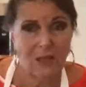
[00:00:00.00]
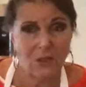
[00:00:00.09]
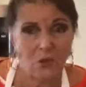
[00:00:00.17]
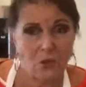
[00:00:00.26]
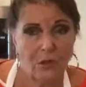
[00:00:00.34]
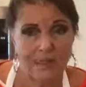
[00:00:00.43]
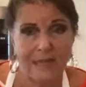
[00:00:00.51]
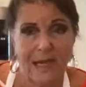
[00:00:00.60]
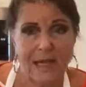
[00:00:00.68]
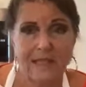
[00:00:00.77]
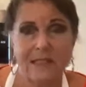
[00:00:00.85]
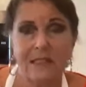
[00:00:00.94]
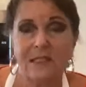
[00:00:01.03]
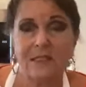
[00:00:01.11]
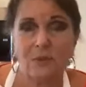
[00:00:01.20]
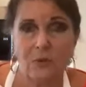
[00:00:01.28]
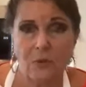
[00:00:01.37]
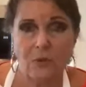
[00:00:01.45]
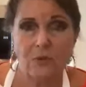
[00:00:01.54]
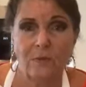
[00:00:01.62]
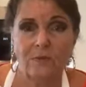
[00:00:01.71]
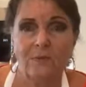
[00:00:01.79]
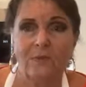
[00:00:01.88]
Make sure it's nice and
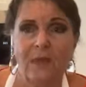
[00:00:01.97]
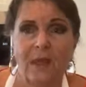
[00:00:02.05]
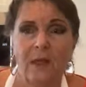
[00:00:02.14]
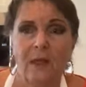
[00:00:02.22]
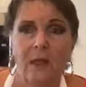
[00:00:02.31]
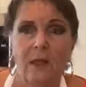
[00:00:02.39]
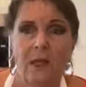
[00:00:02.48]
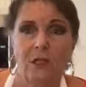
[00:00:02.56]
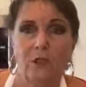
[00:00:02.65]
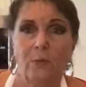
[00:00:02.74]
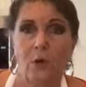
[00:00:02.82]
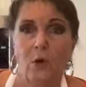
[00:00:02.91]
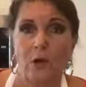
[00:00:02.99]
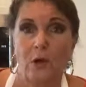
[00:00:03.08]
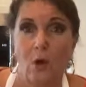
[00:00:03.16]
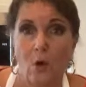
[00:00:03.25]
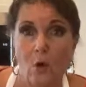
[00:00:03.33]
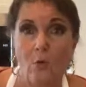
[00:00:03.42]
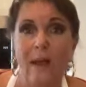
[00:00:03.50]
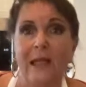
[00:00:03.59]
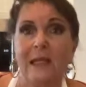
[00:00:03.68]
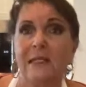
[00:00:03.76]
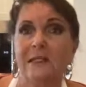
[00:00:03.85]
smooth. And you pour it all
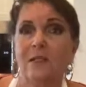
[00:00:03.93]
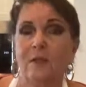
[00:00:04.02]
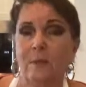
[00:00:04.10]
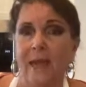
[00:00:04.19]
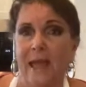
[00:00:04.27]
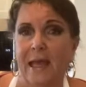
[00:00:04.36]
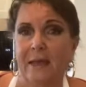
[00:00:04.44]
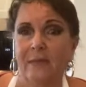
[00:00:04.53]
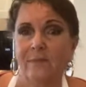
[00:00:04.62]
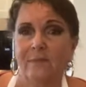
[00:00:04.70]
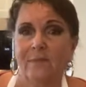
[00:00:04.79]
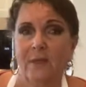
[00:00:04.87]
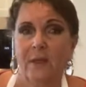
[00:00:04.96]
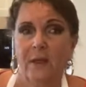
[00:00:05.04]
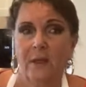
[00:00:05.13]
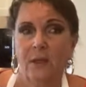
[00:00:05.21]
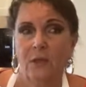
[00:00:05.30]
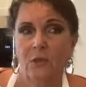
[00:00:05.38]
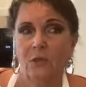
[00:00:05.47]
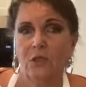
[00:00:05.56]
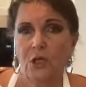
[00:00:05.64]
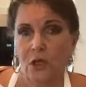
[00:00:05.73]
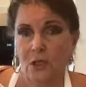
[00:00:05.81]
back into the pan.
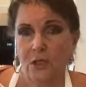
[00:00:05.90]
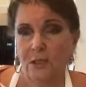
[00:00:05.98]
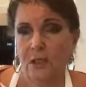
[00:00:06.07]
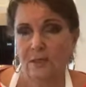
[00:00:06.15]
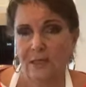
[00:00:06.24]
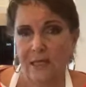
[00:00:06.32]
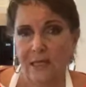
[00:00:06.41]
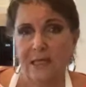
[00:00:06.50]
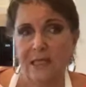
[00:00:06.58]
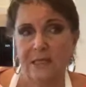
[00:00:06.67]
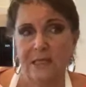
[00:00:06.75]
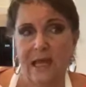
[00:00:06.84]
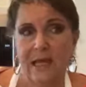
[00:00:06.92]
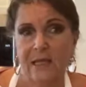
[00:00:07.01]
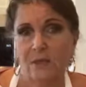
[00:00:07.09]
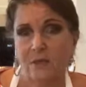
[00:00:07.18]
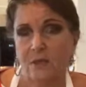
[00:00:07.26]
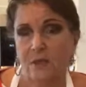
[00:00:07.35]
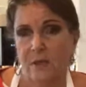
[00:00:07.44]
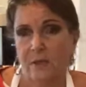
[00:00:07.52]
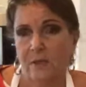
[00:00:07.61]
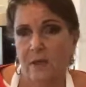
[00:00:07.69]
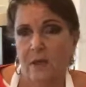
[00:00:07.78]
You turn the heat. I use
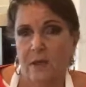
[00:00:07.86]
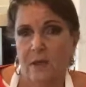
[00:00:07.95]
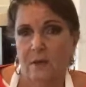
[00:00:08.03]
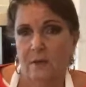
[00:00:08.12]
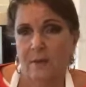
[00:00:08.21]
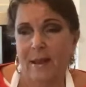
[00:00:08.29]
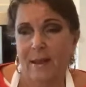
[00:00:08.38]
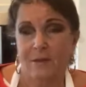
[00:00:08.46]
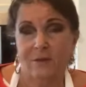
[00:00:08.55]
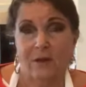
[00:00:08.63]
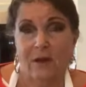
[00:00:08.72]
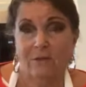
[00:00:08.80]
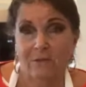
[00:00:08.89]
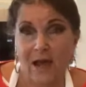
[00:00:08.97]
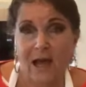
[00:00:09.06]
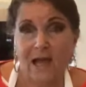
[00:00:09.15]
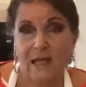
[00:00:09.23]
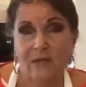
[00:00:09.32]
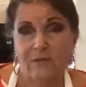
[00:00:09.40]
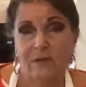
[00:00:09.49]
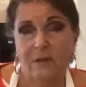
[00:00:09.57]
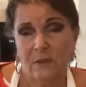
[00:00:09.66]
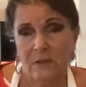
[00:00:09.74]
about a
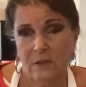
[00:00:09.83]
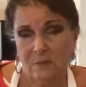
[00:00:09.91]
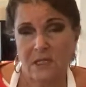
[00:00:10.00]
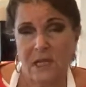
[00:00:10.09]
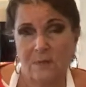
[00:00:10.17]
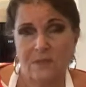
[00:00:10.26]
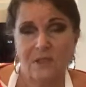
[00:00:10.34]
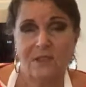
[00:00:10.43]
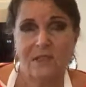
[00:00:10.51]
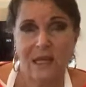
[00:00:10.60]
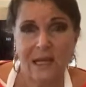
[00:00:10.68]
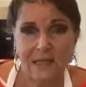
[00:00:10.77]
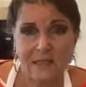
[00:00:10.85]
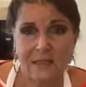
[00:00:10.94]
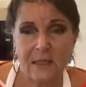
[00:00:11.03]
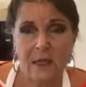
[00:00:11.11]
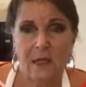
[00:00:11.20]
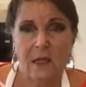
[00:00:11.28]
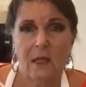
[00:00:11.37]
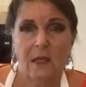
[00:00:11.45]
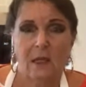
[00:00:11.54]
5, sometimes a 6.